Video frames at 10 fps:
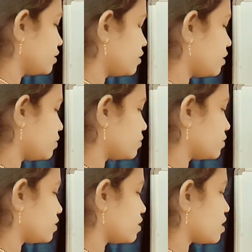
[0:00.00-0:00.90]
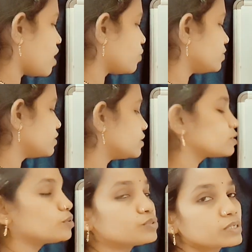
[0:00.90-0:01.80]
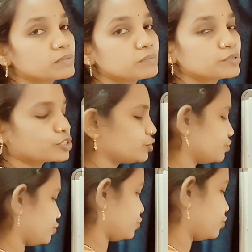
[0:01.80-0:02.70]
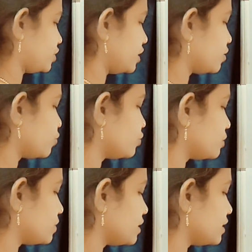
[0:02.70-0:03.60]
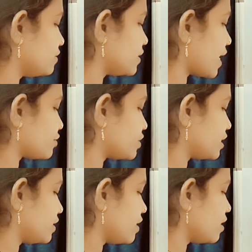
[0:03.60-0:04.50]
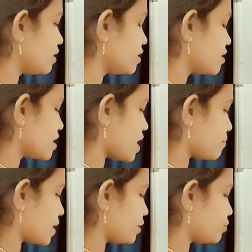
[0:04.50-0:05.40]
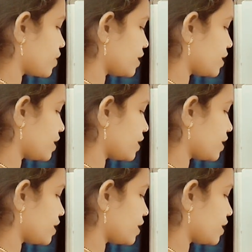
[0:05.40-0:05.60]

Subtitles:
now, how is this glutamine produced? So here glutamine is actually a amino